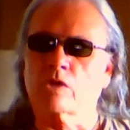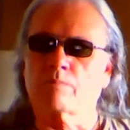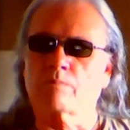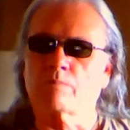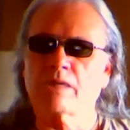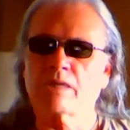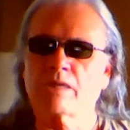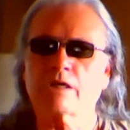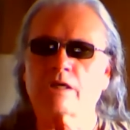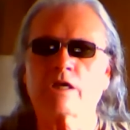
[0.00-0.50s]

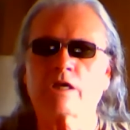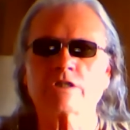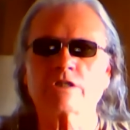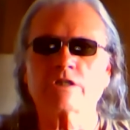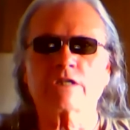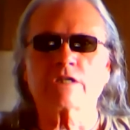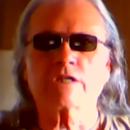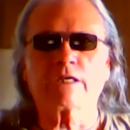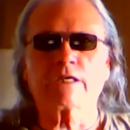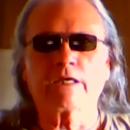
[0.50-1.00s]

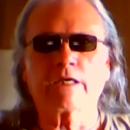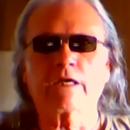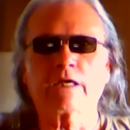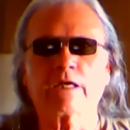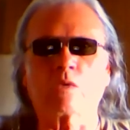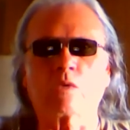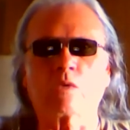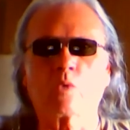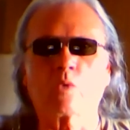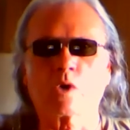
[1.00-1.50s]
Because
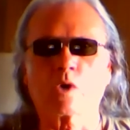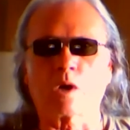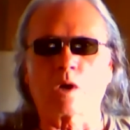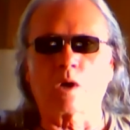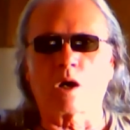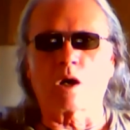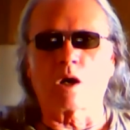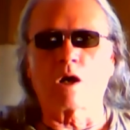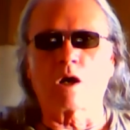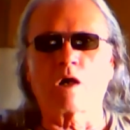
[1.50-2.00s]
again, we're
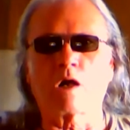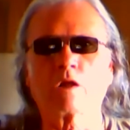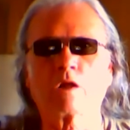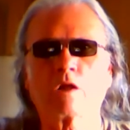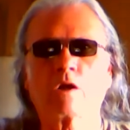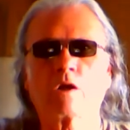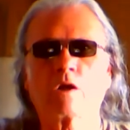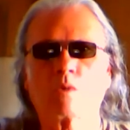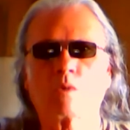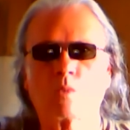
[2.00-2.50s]
all
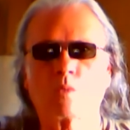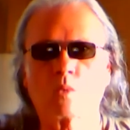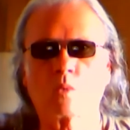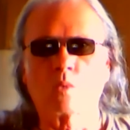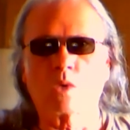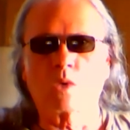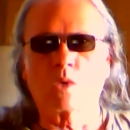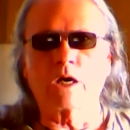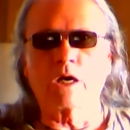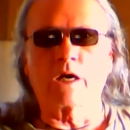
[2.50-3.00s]

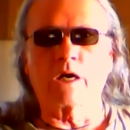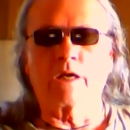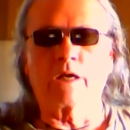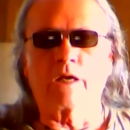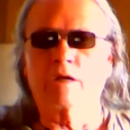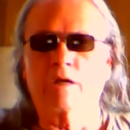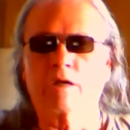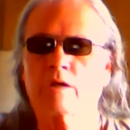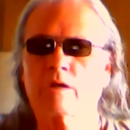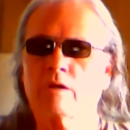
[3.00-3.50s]
one.
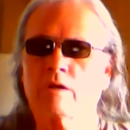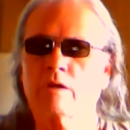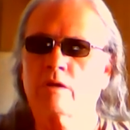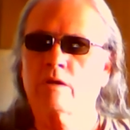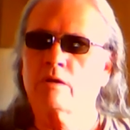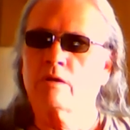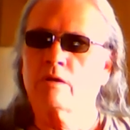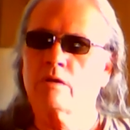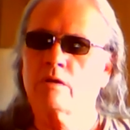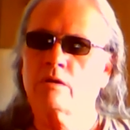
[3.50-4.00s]

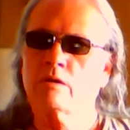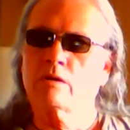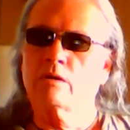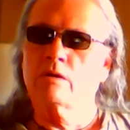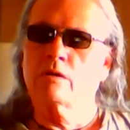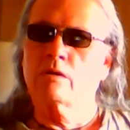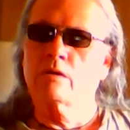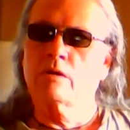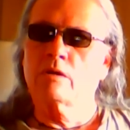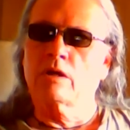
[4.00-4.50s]

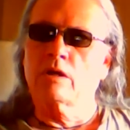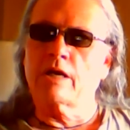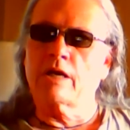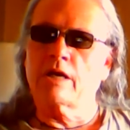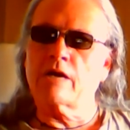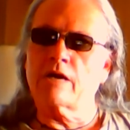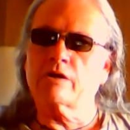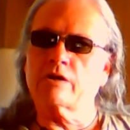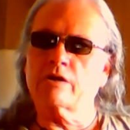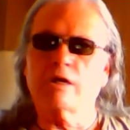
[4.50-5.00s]

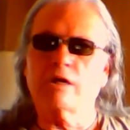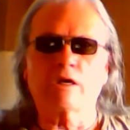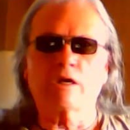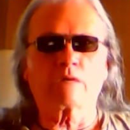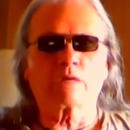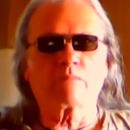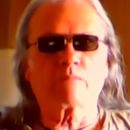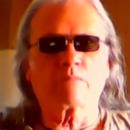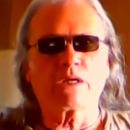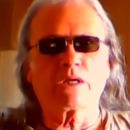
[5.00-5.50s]
Now, can
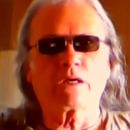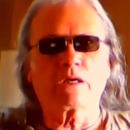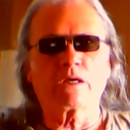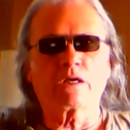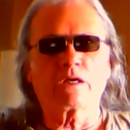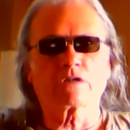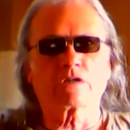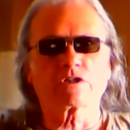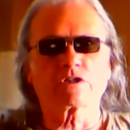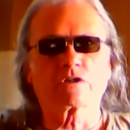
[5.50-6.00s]
it be an
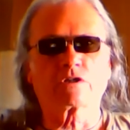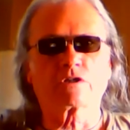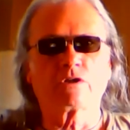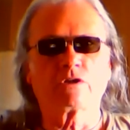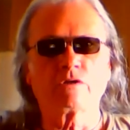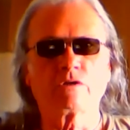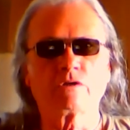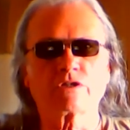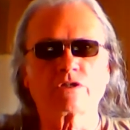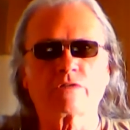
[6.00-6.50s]

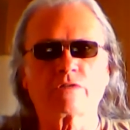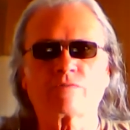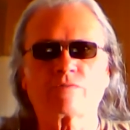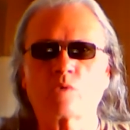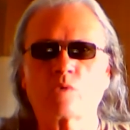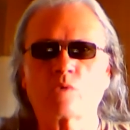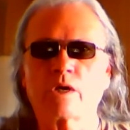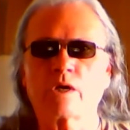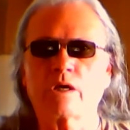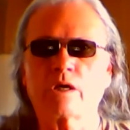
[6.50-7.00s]
exclusive
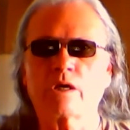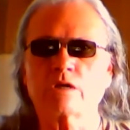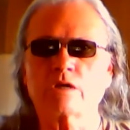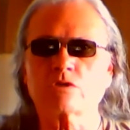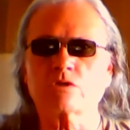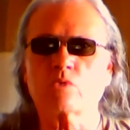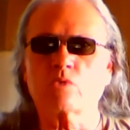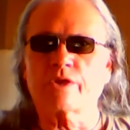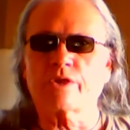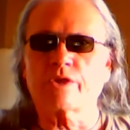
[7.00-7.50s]

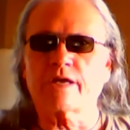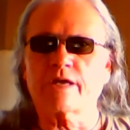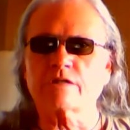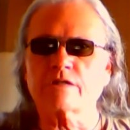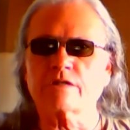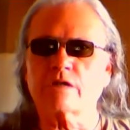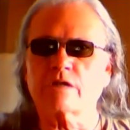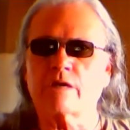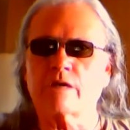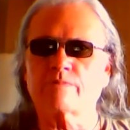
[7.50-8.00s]
oneness? Well,
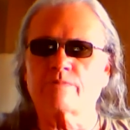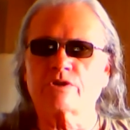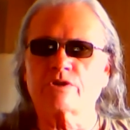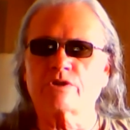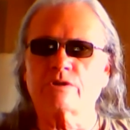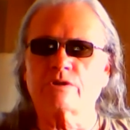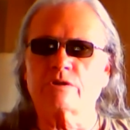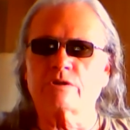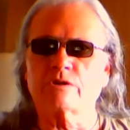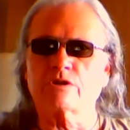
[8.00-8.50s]
that's up
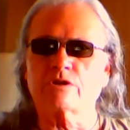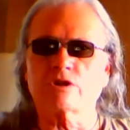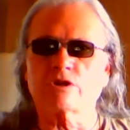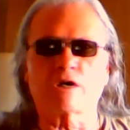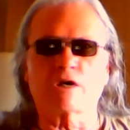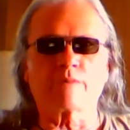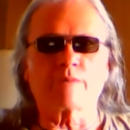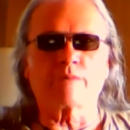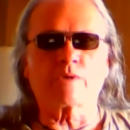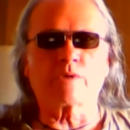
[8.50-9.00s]
to the
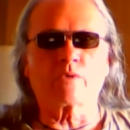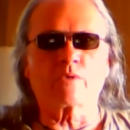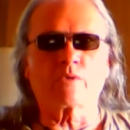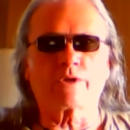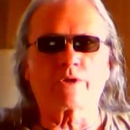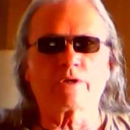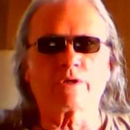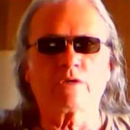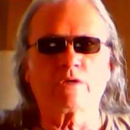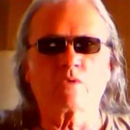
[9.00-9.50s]
shaman
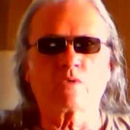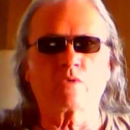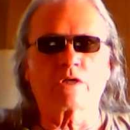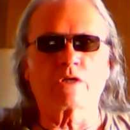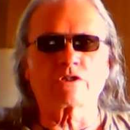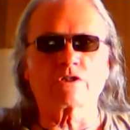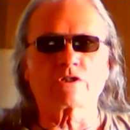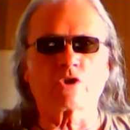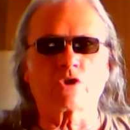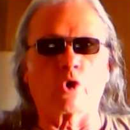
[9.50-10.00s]
whether he
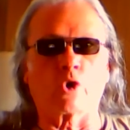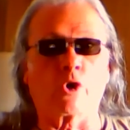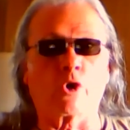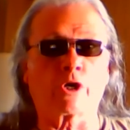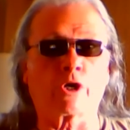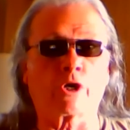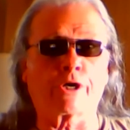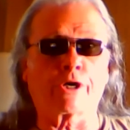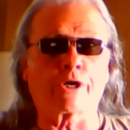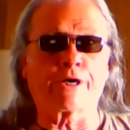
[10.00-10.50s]
wants to
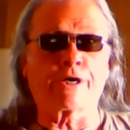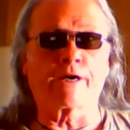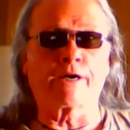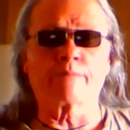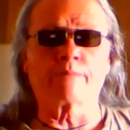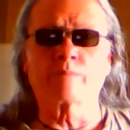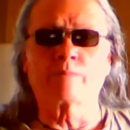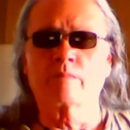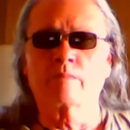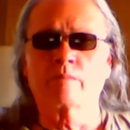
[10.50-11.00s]
hook
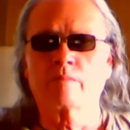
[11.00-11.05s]
up